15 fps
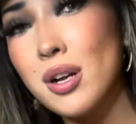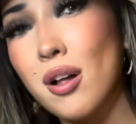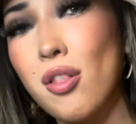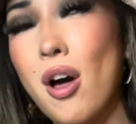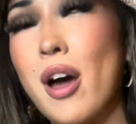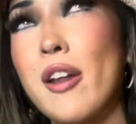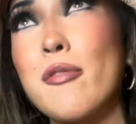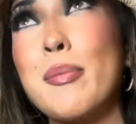A
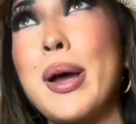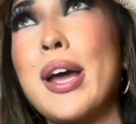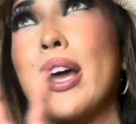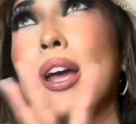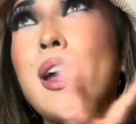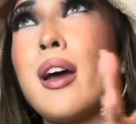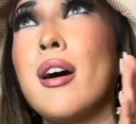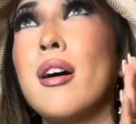lot of
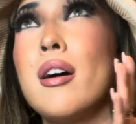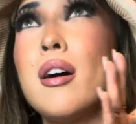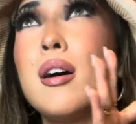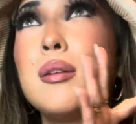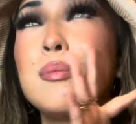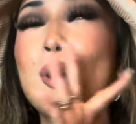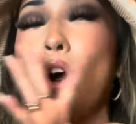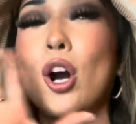my
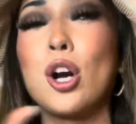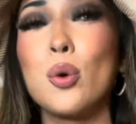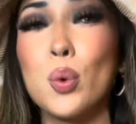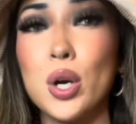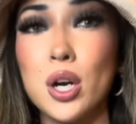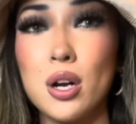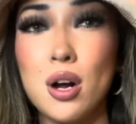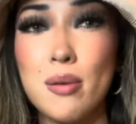
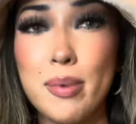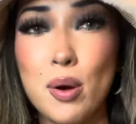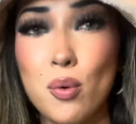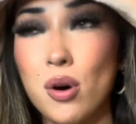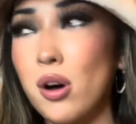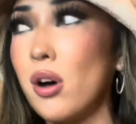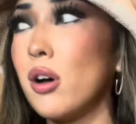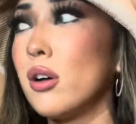artwork on my
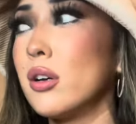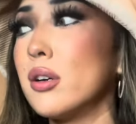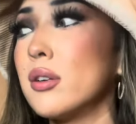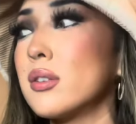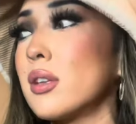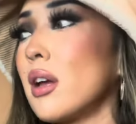walls,